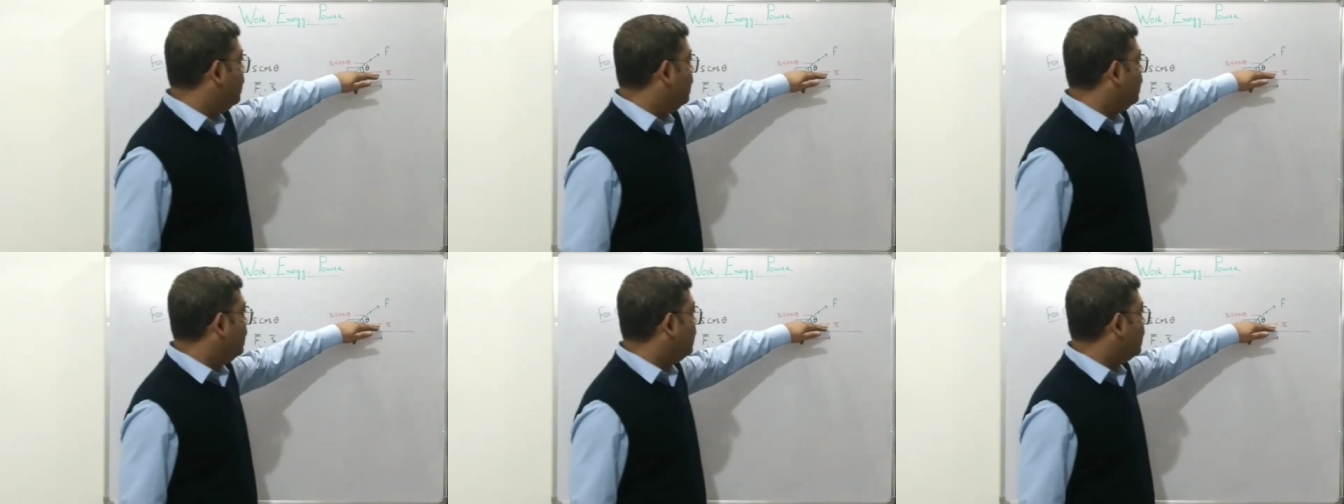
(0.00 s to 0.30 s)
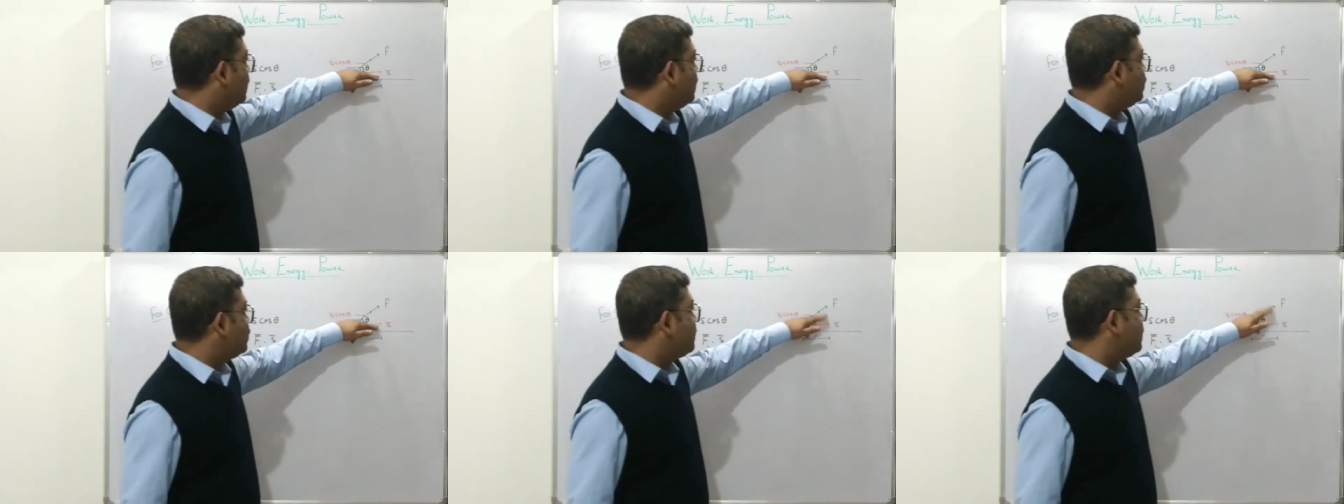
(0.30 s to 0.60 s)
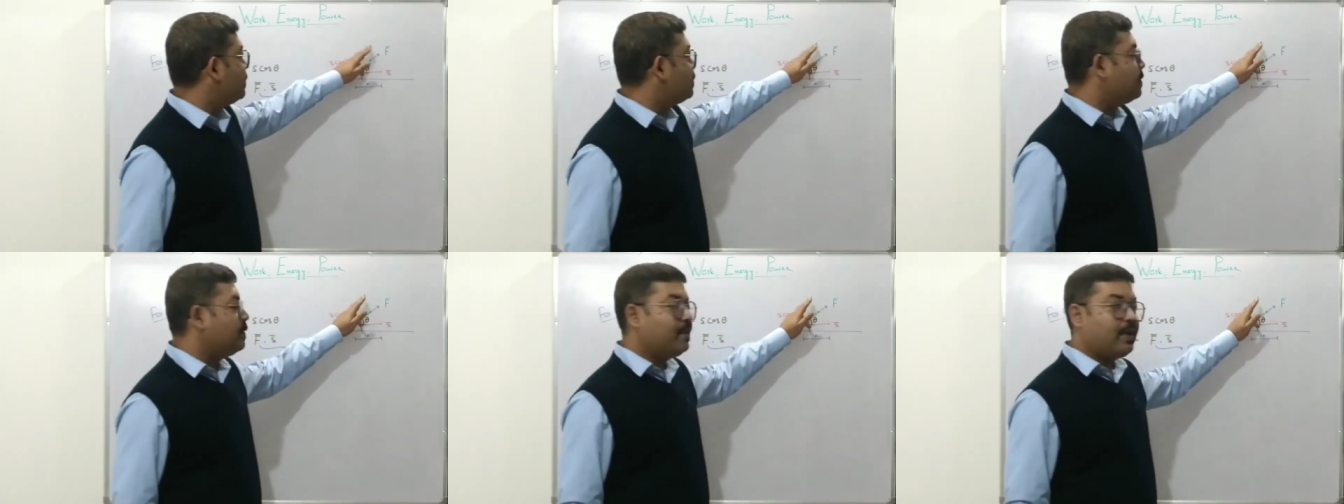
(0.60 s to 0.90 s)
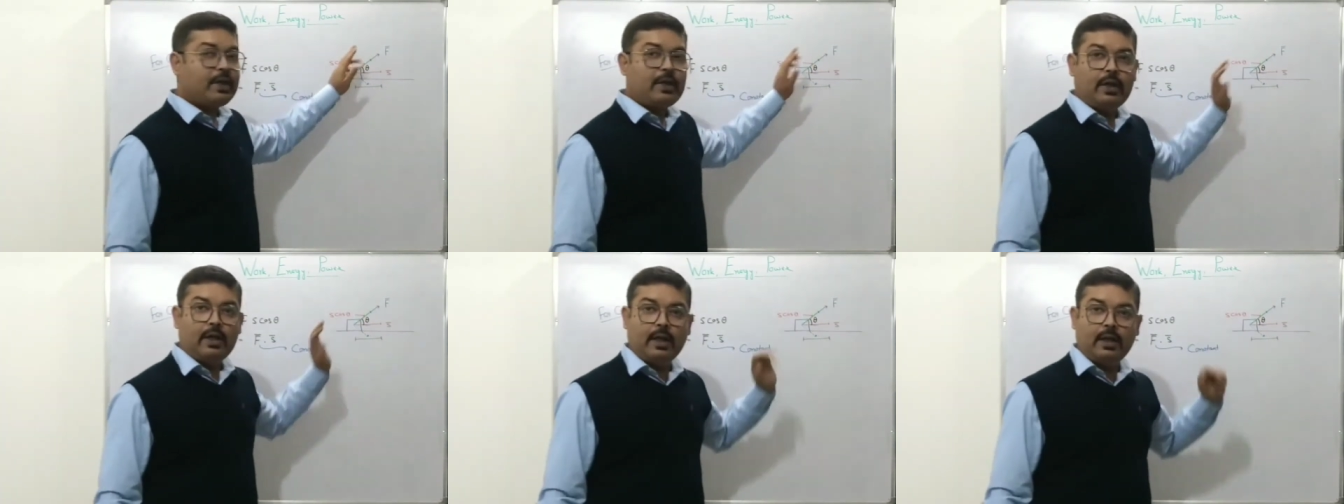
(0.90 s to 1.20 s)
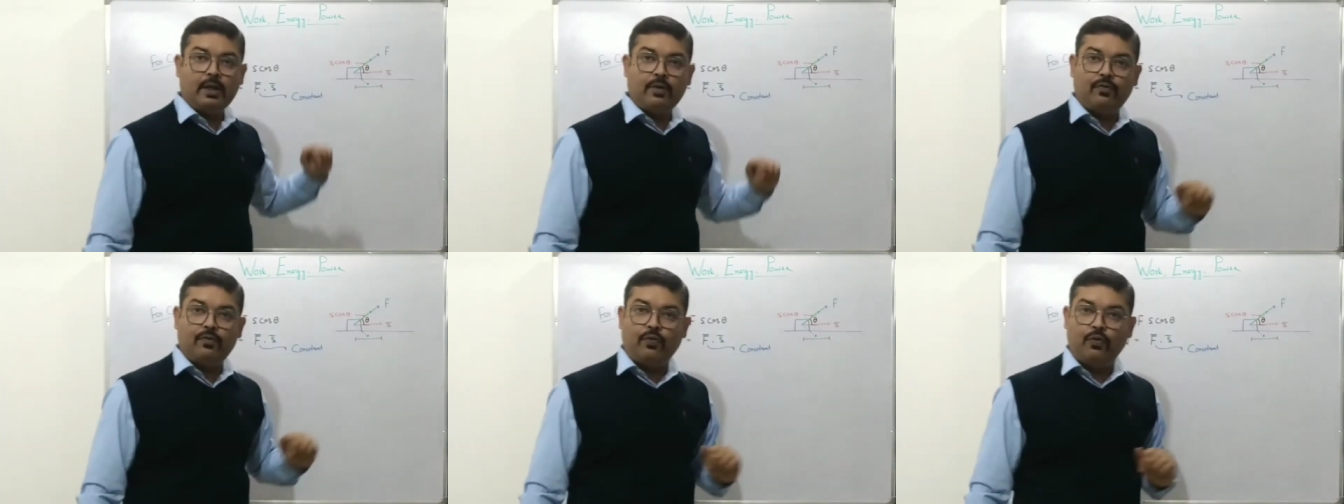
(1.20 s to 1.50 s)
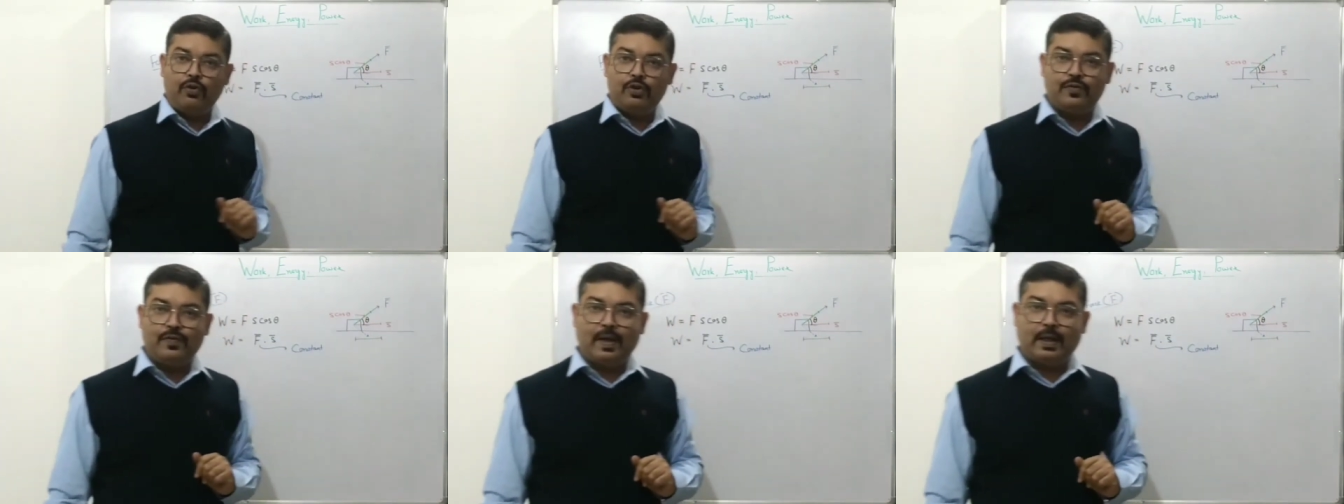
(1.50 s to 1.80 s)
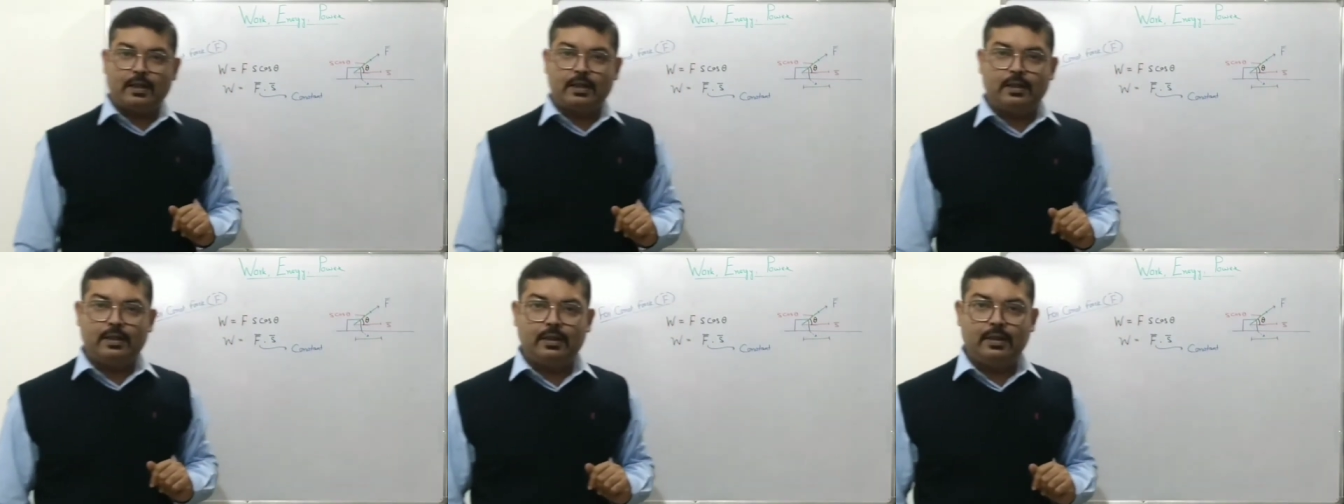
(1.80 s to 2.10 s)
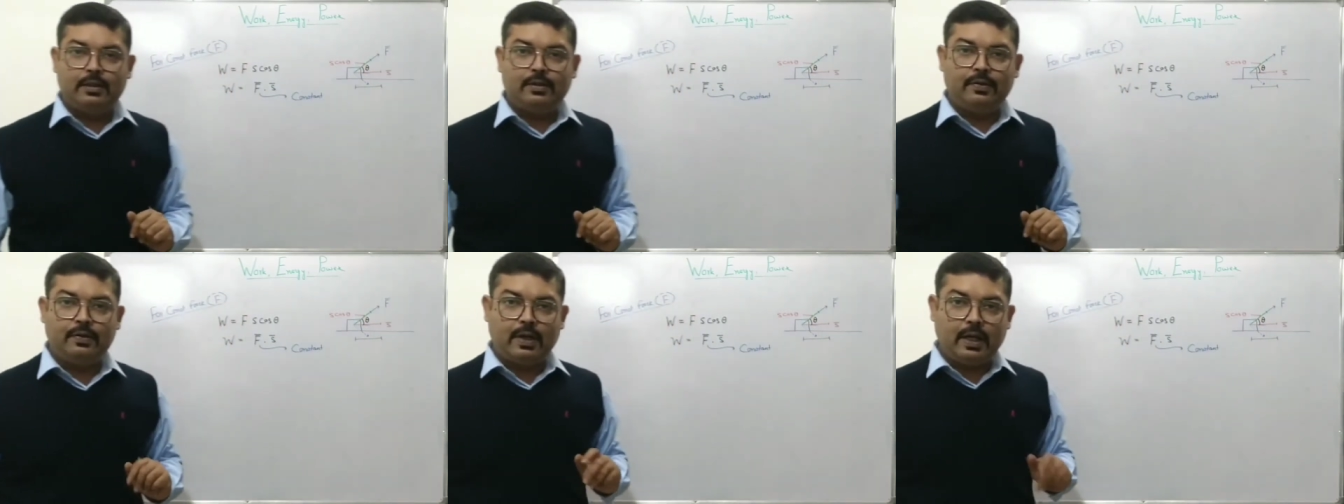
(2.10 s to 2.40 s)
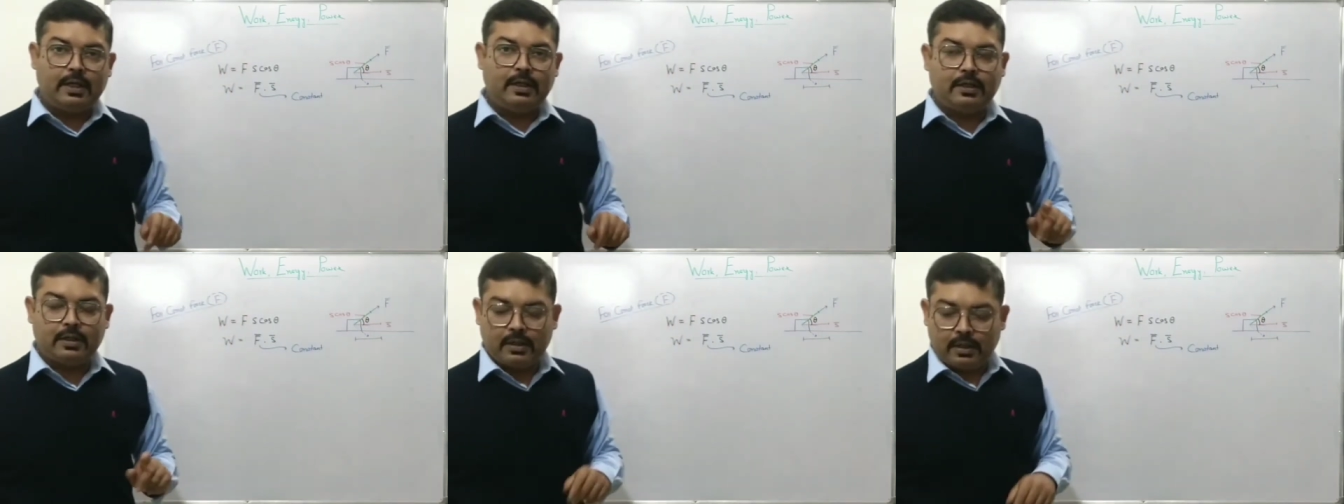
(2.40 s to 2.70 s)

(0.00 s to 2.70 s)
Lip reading: the displacement vector and the force vector, right?